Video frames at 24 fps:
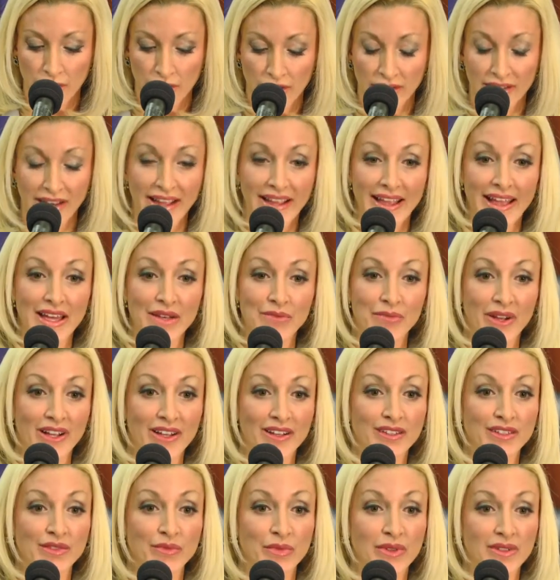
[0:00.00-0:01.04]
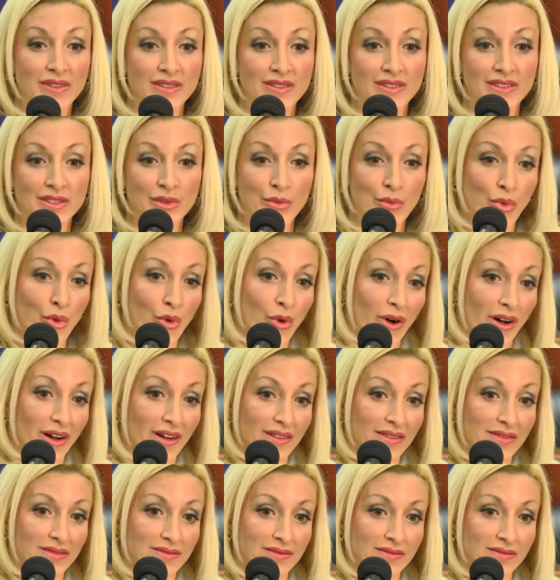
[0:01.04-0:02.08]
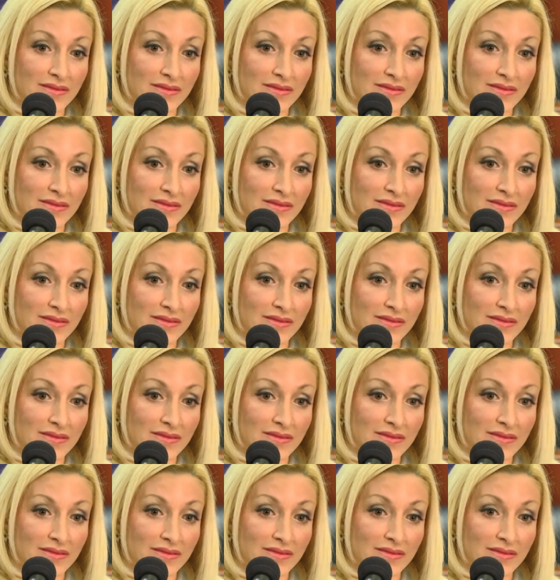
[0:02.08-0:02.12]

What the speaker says: And I had my husband's support